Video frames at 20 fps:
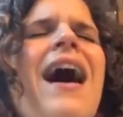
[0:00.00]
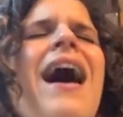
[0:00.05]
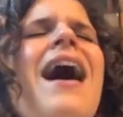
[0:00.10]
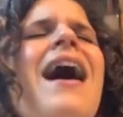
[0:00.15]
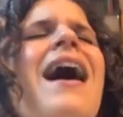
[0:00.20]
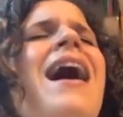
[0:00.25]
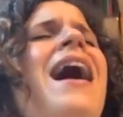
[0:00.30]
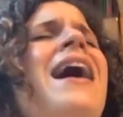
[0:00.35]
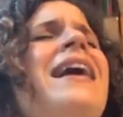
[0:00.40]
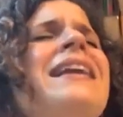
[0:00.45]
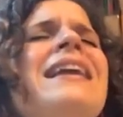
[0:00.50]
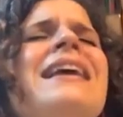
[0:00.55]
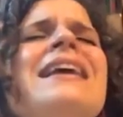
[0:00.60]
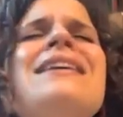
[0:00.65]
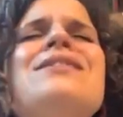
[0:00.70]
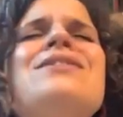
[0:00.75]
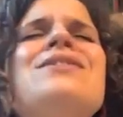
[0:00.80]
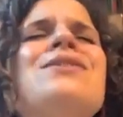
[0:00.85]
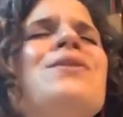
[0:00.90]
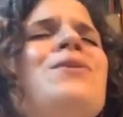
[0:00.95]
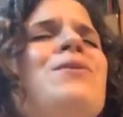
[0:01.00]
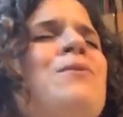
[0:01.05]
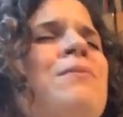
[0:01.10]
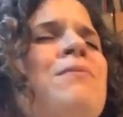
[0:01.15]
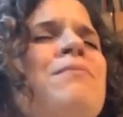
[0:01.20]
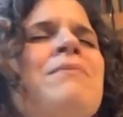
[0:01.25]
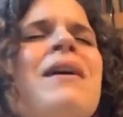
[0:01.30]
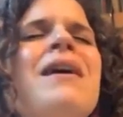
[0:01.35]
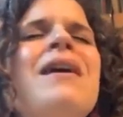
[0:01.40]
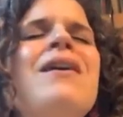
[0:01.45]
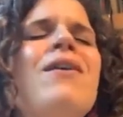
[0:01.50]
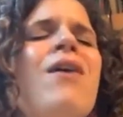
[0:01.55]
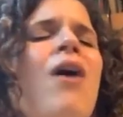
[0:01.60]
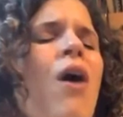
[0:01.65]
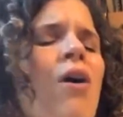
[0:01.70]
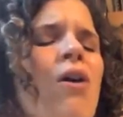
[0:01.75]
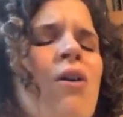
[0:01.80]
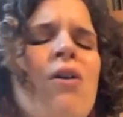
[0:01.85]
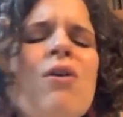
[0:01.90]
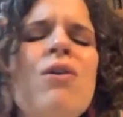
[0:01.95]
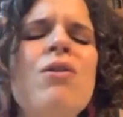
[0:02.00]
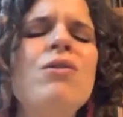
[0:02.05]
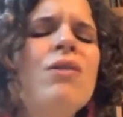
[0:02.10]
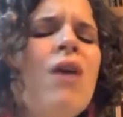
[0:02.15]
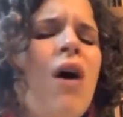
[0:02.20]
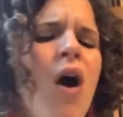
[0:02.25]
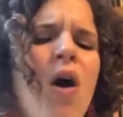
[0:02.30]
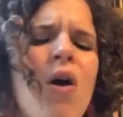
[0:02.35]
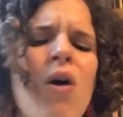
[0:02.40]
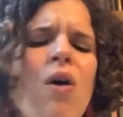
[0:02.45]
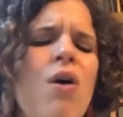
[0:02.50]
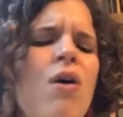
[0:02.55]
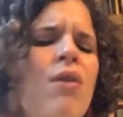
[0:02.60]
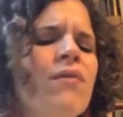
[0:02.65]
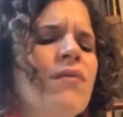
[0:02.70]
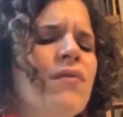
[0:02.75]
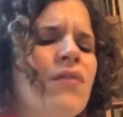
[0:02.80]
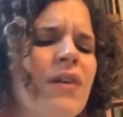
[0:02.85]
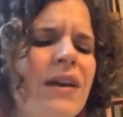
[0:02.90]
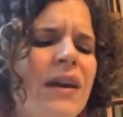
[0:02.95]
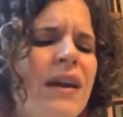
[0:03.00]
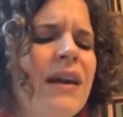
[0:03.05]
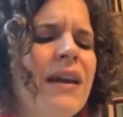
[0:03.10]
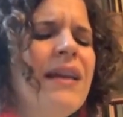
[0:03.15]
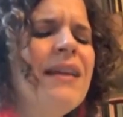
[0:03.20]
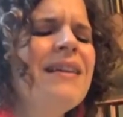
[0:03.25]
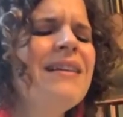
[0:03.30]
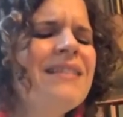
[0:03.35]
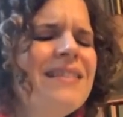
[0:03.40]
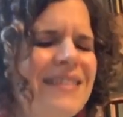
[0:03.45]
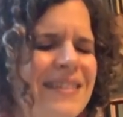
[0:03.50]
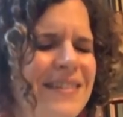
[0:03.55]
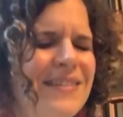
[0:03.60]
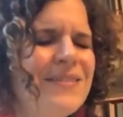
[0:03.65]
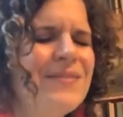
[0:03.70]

I need you, my old friend.